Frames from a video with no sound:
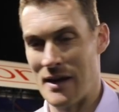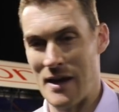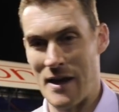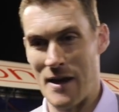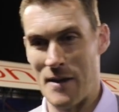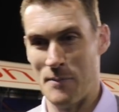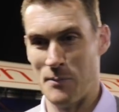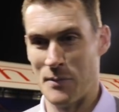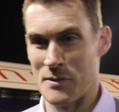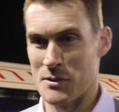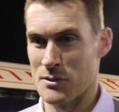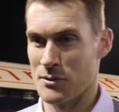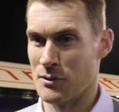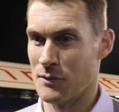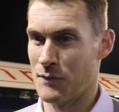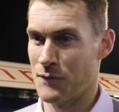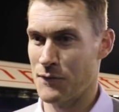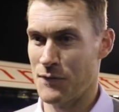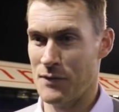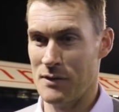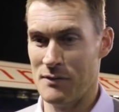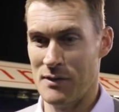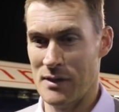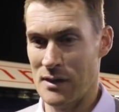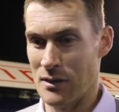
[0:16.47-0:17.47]
Um, we scored
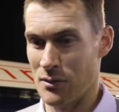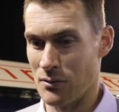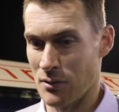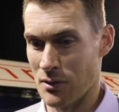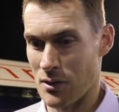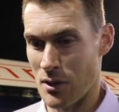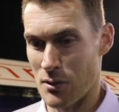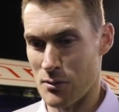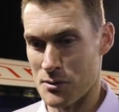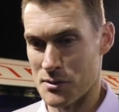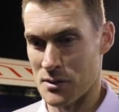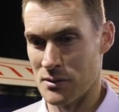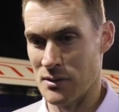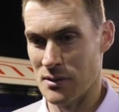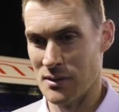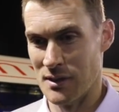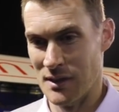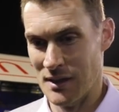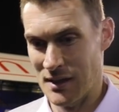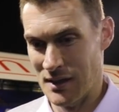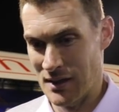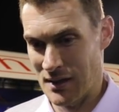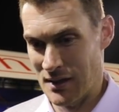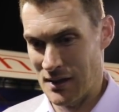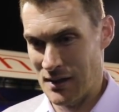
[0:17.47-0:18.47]
three really good goals, and you,
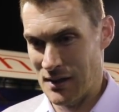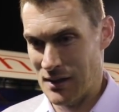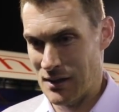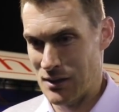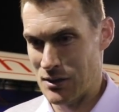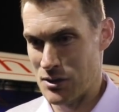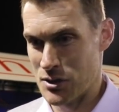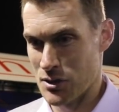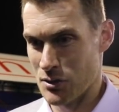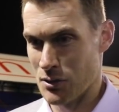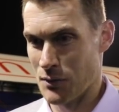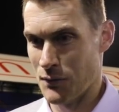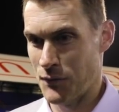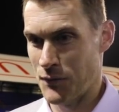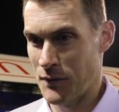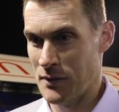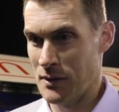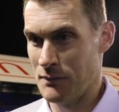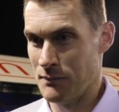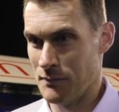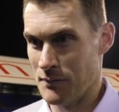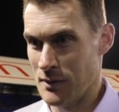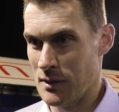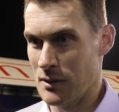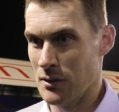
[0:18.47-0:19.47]
you, score
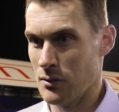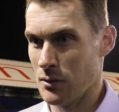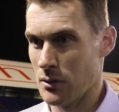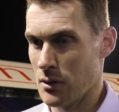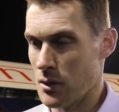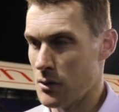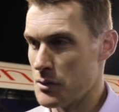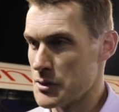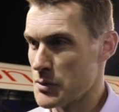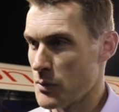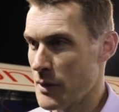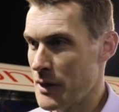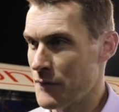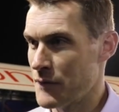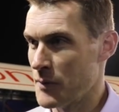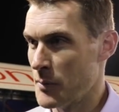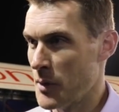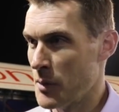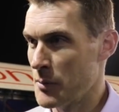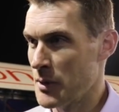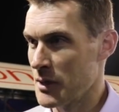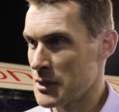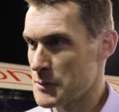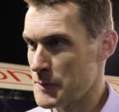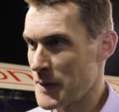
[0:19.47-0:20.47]
three really good goals away
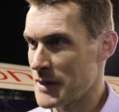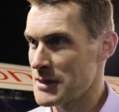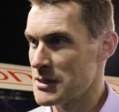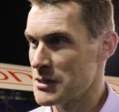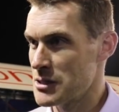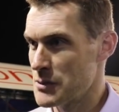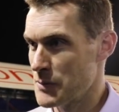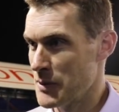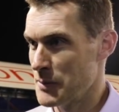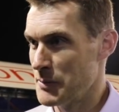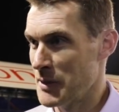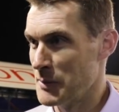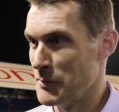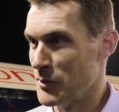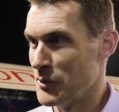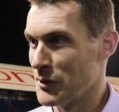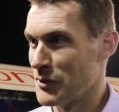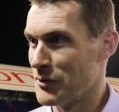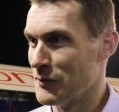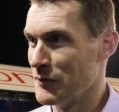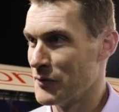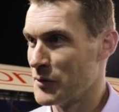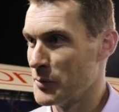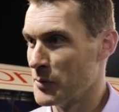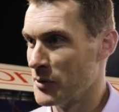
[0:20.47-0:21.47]
from home. You expect it to be a bit more
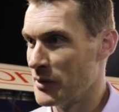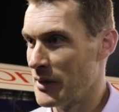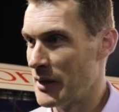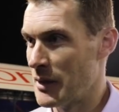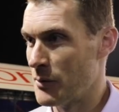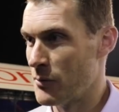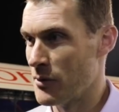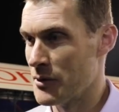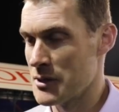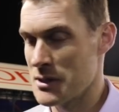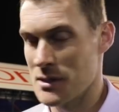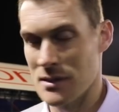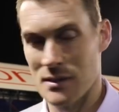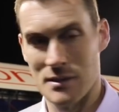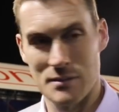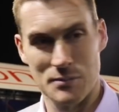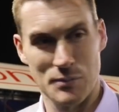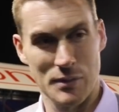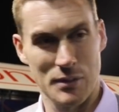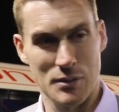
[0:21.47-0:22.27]
comfortable than it was.